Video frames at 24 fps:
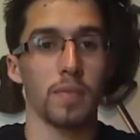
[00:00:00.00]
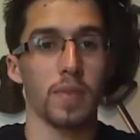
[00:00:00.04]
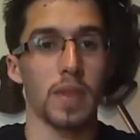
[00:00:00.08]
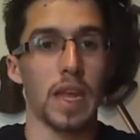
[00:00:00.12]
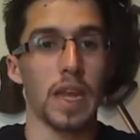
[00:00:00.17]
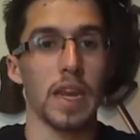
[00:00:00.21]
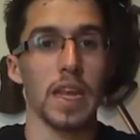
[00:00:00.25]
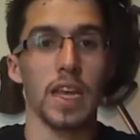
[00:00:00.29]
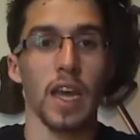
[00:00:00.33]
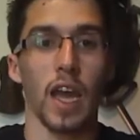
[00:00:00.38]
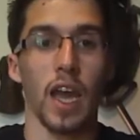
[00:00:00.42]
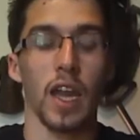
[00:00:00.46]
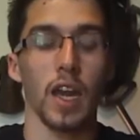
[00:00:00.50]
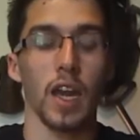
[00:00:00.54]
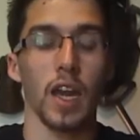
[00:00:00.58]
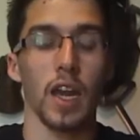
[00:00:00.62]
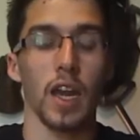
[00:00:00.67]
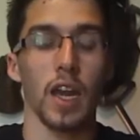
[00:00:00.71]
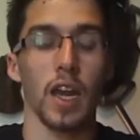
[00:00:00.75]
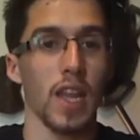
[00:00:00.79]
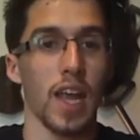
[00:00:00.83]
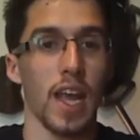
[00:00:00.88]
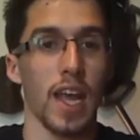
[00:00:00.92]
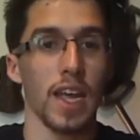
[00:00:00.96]
any kind of
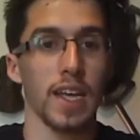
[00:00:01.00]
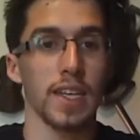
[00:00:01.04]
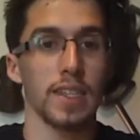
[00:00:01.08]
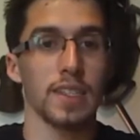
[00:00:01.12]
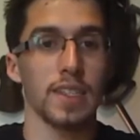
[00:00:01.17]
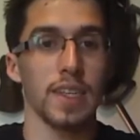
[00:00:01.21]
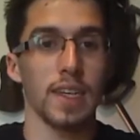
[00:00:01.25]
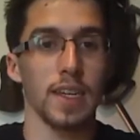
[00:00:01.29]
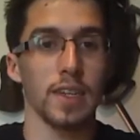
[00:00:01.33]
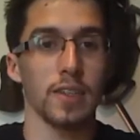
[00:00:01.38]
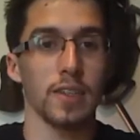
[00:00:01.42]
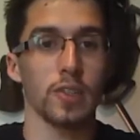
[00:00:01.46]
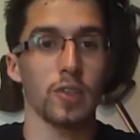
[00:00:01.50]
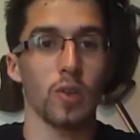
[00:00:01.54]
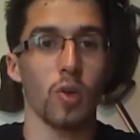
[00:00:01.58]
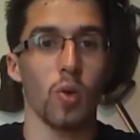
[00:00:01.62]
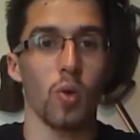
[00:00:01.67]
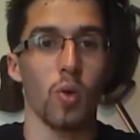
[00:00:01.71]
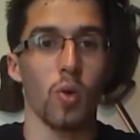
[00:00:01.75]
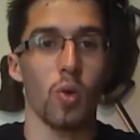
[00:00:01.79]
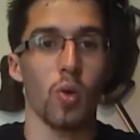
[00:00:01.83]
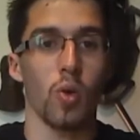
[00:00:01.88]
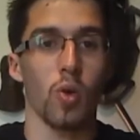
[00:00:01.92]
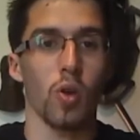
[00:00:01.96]
alliances
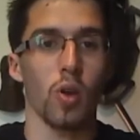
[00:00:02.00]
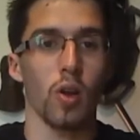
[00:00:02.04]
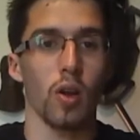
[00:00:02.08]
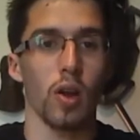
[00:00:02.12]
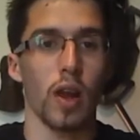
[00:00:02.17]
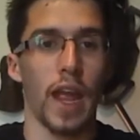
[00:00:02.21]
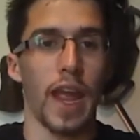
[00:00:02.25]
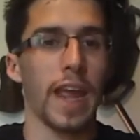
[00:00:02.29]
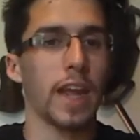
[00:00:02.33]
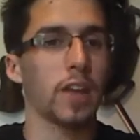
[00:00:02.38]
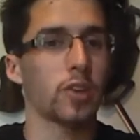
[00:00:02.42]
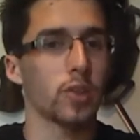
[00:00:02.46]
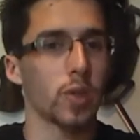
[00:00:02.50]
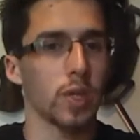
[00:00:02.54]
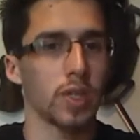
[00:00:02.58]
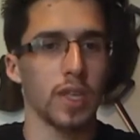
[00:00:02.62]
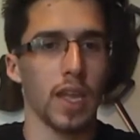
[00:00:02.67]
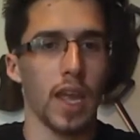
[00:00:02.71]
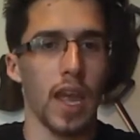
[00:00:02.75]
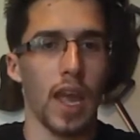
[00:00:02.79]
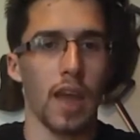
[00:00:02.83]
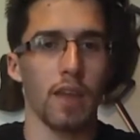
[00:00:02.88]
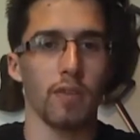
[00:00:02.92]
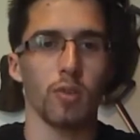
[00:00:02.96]
or hatreds
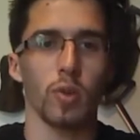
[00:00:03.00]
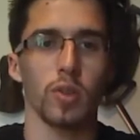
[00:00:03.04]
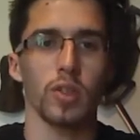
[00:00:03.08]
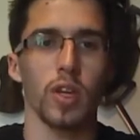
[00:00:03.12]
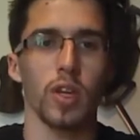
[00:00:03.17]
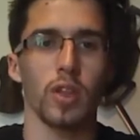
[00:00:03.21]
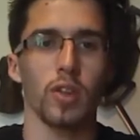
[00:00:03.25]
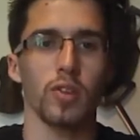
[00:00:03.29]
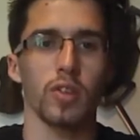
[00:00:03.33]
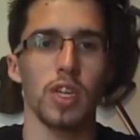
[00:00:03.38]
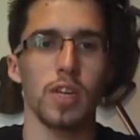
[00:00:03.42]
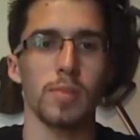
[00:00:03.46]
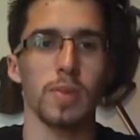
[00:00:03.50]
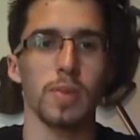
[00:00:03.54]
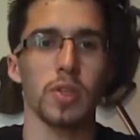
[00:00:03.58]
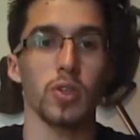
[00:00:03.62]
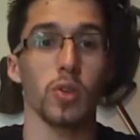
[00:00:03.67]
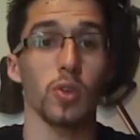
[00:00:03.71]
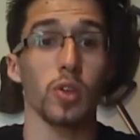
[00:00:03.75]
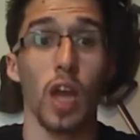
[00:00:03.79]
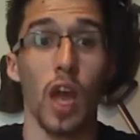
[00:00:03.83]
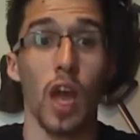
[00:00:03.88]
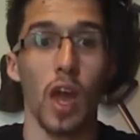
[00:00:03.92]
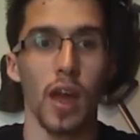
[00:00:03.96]
they have towards other demons
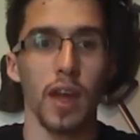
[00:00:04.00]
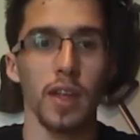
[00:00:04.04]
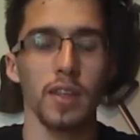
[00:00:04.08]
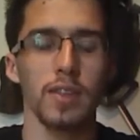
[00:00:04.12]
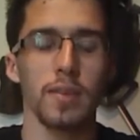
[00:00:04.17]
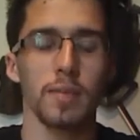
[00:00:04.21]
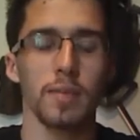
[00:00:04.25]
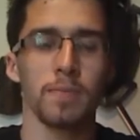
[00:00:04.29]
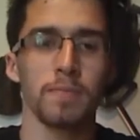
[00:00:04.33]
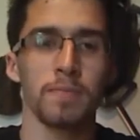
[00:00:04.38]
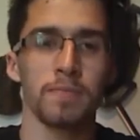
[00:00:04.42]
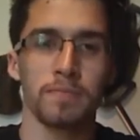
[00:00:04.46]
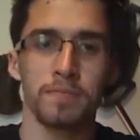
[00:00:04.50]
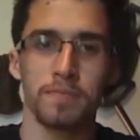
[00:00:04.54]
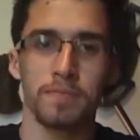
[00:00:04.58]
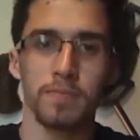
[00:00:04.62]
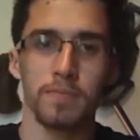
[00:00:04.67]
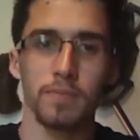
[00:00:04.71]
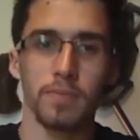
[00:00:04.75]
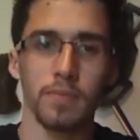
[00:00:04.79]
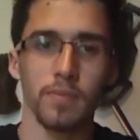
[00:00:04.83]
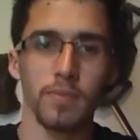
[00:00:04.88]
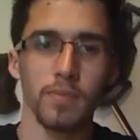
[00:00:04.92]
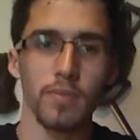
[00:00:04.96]
or gods,
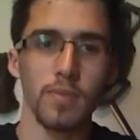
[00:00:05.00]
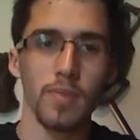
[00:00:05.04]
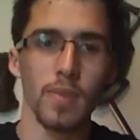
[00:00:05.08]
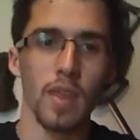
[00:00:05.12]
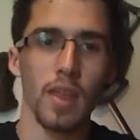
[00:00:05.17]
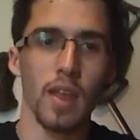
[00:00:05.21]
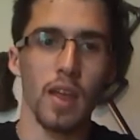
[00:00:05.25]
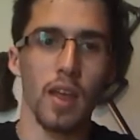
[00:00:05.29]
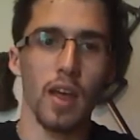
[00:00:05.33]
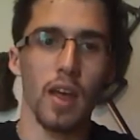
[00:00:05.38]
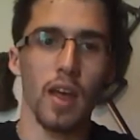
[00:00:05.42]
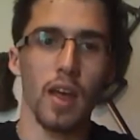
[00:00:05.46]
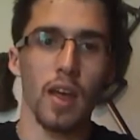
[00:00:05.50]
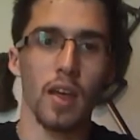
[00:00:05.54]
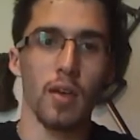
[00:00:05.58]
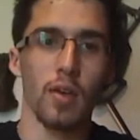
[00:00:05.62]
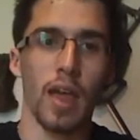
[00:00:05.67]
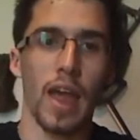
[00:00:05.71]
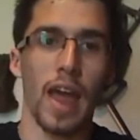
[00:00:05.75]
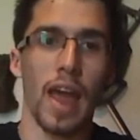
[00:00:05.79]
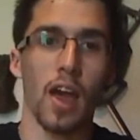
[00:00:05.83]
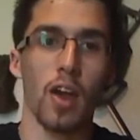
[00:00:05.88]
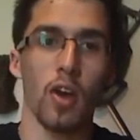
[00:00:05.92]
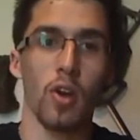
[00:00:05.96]

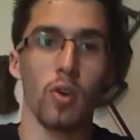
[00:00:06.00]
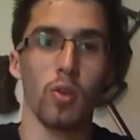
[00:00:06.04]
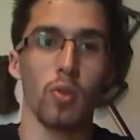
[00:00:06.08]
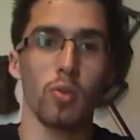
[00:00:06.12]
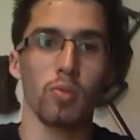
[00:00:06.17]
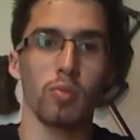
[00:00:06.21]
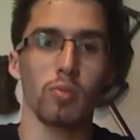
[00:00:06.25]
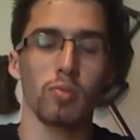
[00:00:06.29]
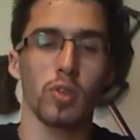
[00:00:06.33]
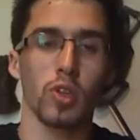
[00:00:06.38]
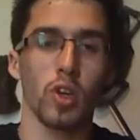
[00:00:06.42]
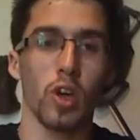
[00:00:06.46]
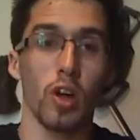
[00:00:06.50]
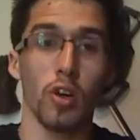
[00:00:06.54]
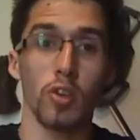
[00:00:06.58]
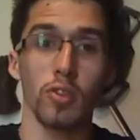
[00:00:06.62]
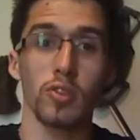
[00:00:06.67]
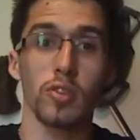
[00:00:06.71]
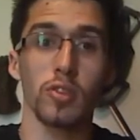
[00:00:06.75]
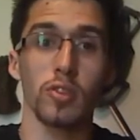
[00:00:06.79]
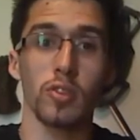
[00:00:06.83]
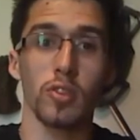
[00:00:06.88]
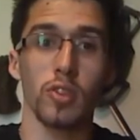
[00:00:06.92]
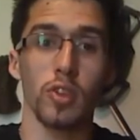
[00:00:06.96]
how
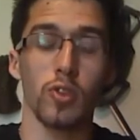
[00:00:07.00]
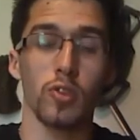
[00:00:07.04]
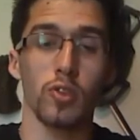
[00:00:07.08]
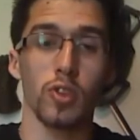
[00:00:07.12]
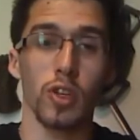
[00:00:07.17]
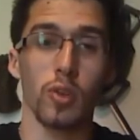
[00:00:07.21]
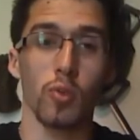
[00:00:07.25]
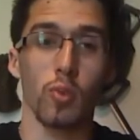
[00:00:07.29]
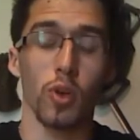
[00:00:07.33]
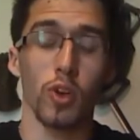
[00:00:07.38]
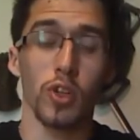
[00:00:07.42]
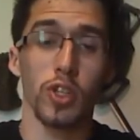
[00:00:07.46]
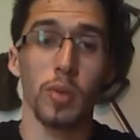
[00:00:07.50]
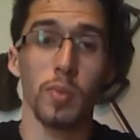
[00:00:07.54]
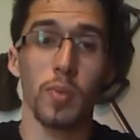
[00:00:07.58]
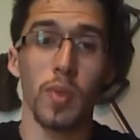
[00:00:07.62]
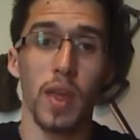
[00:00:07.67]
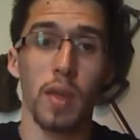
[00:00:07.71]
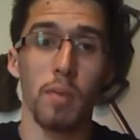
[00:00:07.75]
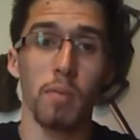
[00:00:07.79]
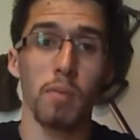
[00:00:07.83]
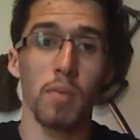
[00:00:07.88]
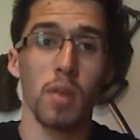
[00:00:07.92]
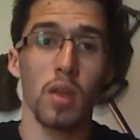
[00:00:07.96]
cults usually worship
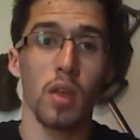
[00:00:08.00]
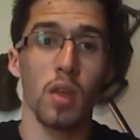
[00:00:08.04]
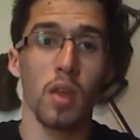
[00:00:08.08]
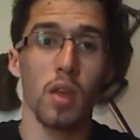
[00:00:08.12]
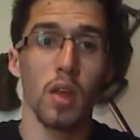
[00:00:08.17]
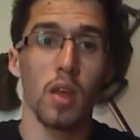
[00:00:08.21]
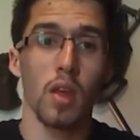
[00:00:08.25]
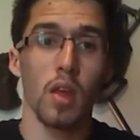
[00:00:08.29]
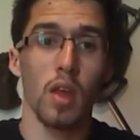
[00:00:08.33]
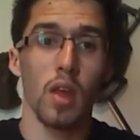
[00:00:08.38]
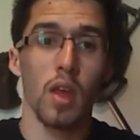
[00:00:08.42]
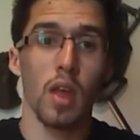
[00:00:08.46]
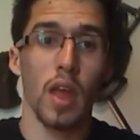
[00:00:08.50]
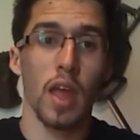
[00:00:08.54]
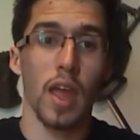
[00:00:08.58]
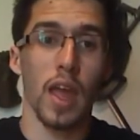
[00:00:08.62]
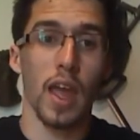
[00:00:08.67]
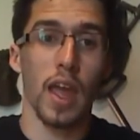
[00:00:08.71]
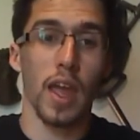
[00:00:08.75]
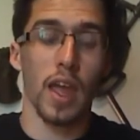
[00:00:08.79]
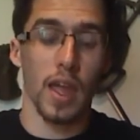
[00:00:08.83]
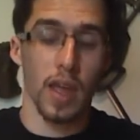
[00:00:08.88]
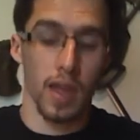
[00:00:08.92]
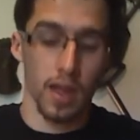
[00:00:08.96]
them,
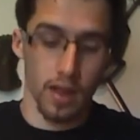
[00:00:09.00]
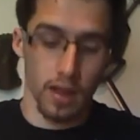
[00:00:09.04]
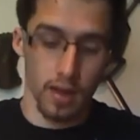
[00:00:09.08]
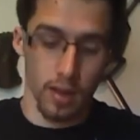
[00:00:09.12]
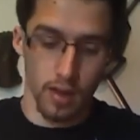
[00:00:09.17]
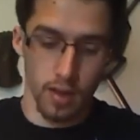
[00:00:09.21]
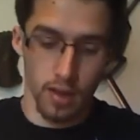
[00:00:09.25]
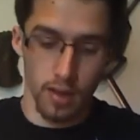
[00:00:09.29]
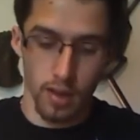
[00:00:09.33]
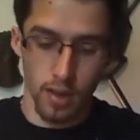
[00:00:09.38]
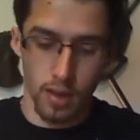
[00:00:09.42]
and